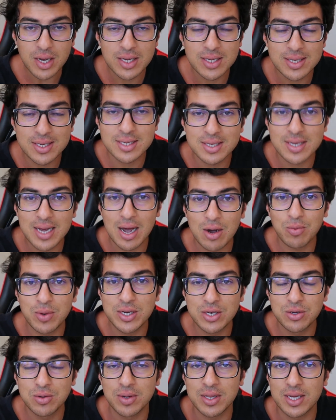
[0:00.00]
This is how
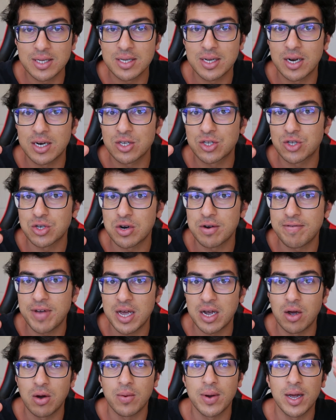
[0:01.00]
we do it. Let's get a
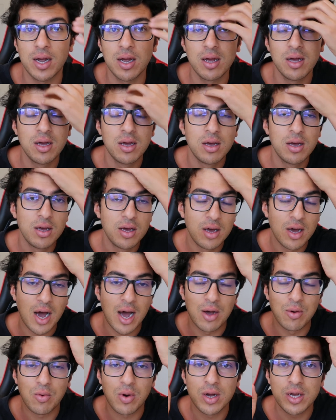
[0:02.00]
survey going.
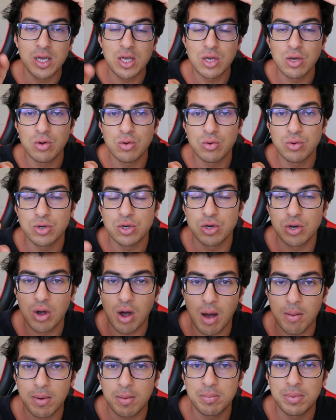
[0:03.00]
I want you to
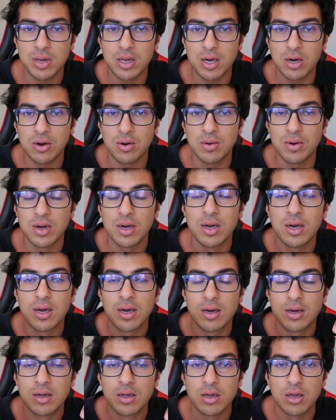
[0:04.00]
comment below.
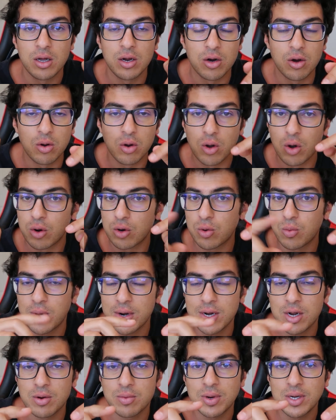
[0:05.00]
You know, go to
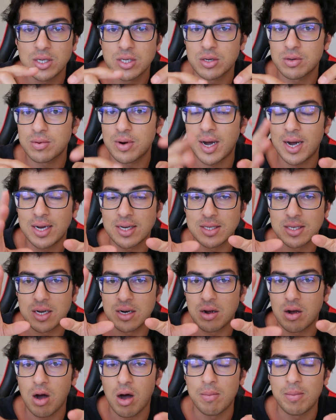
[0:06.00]
one of your recent rides
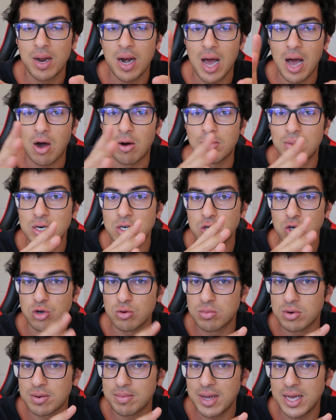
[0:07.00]
and comment how much
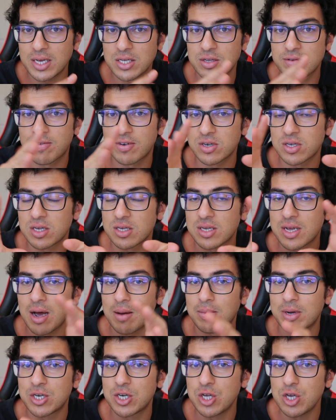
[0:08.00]
Uber makes versus
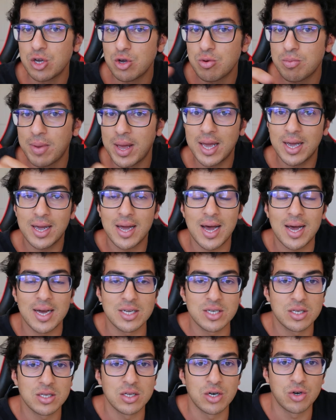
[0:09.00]
how much you make
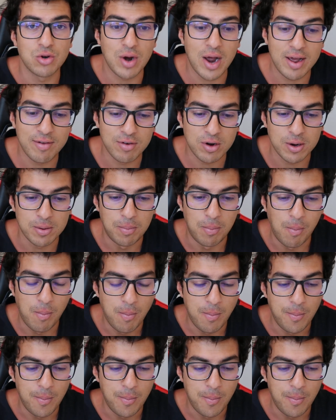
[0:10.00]
as the driver.